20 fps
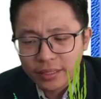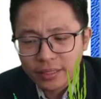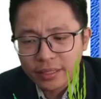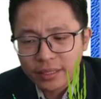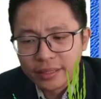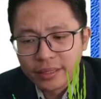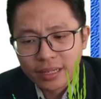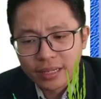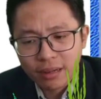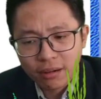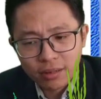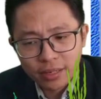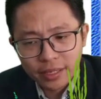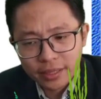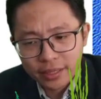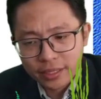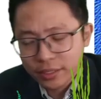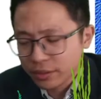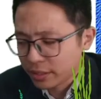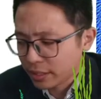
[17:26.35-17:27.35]
in the
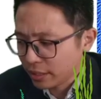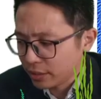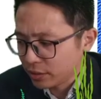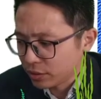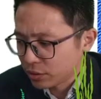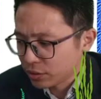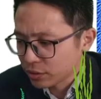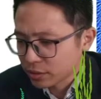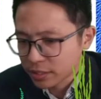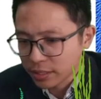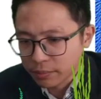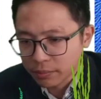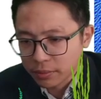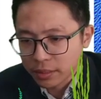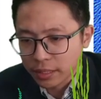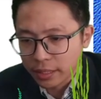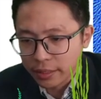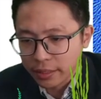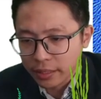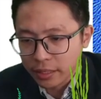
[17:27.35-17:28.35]
calculator you can choose something
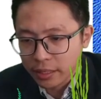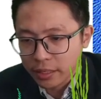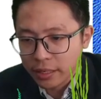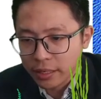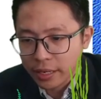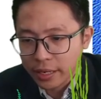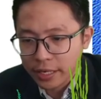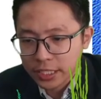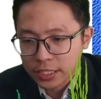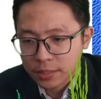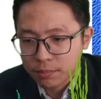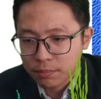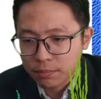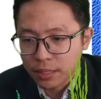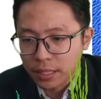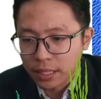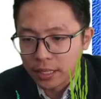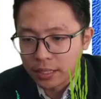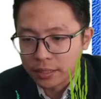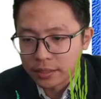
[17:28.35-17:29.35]
like AX
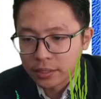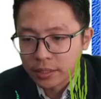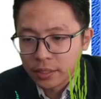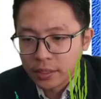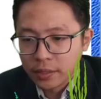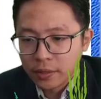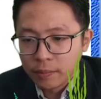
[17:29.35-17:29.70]
plus